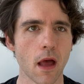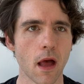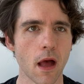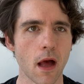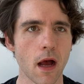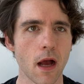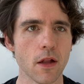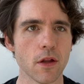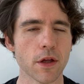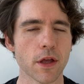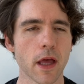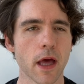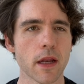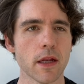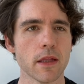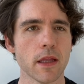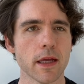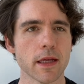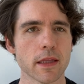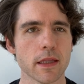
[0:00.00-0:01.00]
I look at
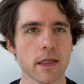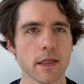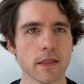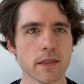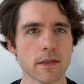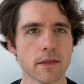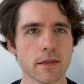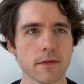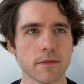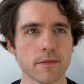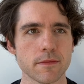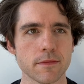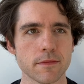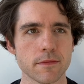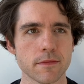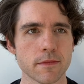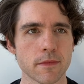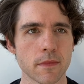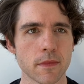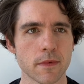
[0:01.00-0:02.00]
it like this.
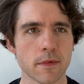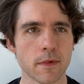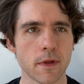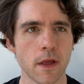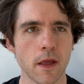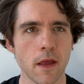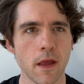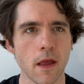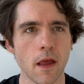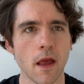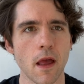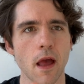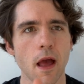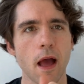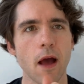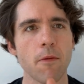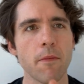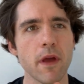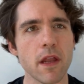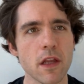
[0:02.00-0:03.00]

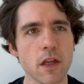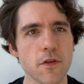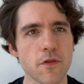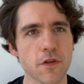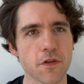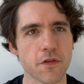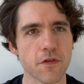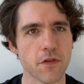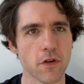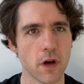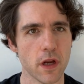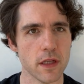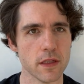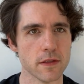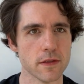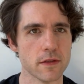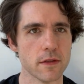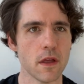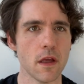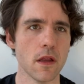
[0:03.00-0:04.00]
How many of your
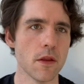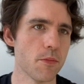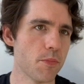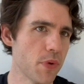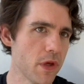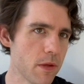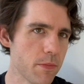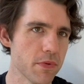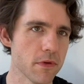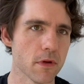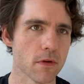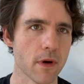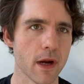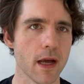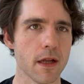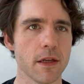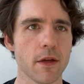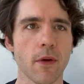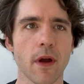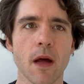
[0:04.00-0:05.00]
friends, people
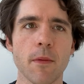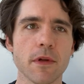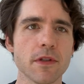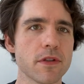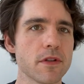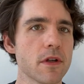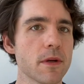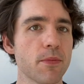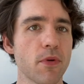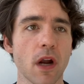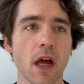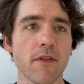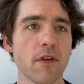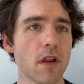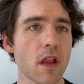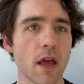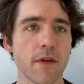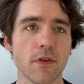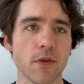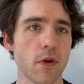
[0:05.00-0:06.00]
around you, how much of their private
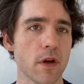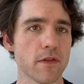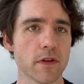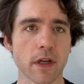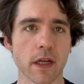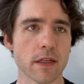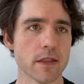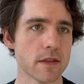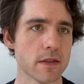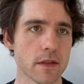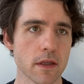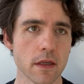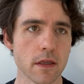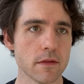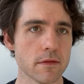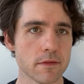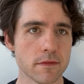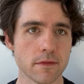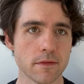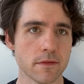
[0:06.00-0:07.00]
life do you ever get to see?
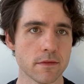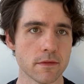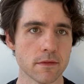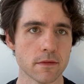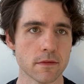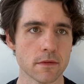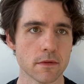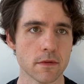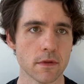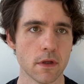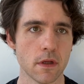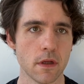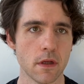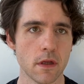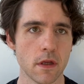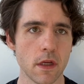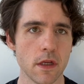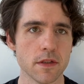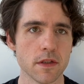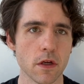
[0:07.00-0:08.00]

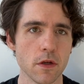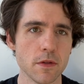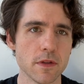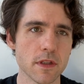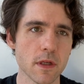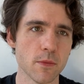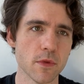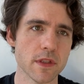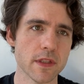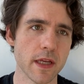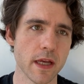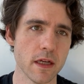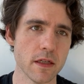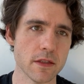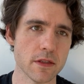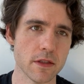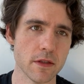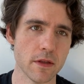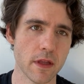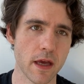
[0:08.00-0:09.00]
So who someone
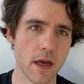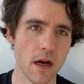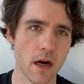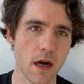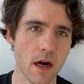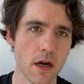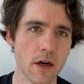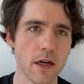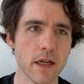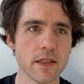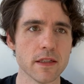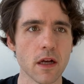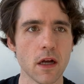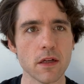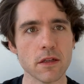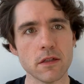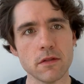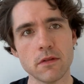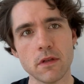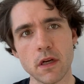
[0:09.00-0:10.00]
tells you they are is
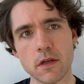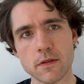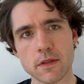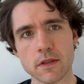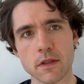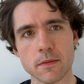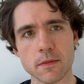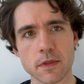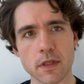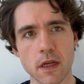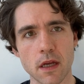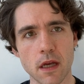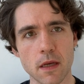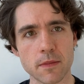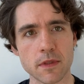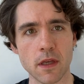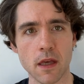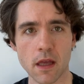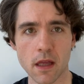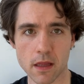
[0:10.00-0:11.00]
all you know
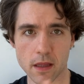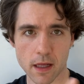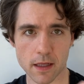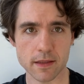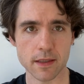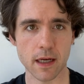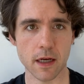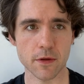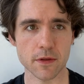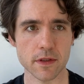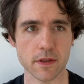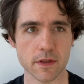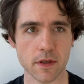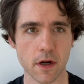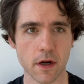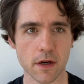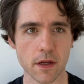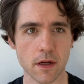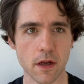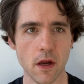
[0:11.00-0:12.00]
sometimes. That's how it
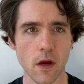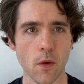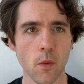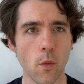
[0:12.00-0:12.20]
started.